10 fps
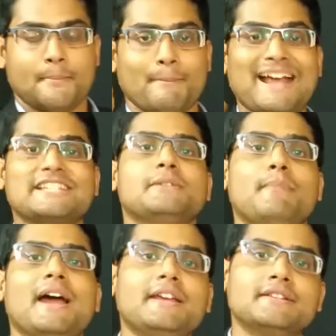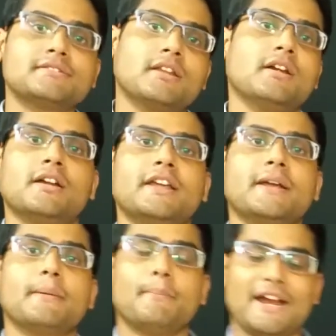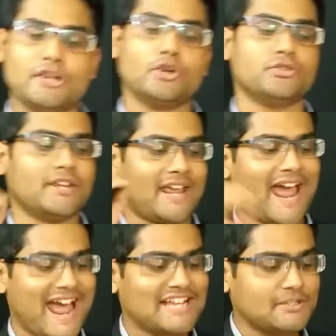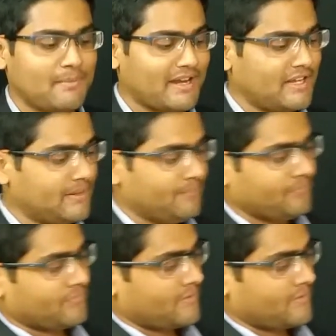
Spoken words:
maximize the learning by introducing as many